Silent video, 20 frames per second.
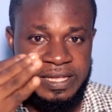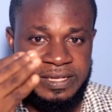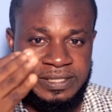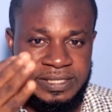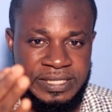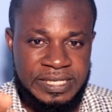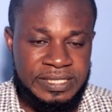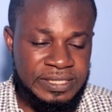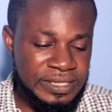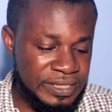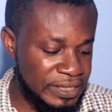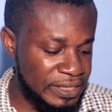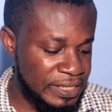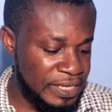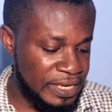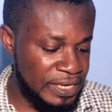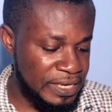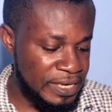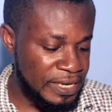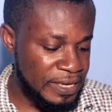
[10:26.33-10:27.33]
Since
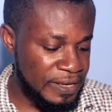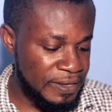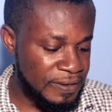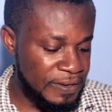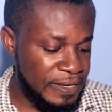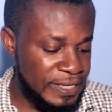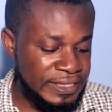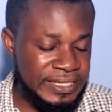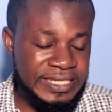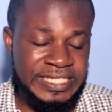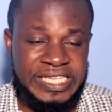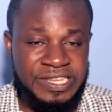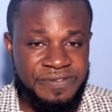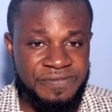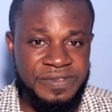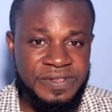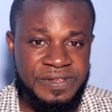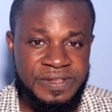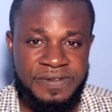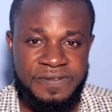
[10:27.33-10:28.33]
the
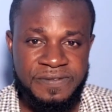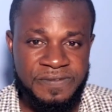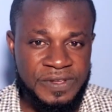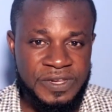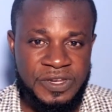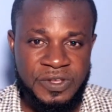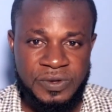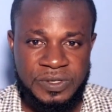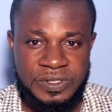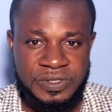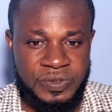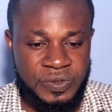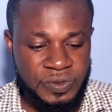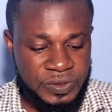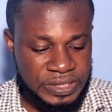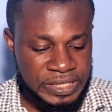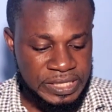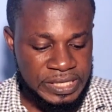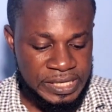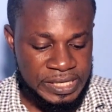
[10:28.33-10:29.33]
CV video is
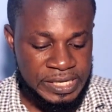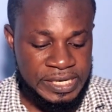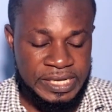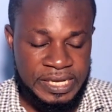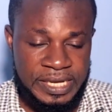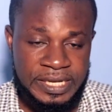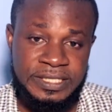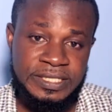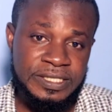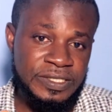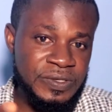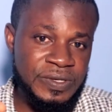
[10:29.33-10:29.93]
not in yet,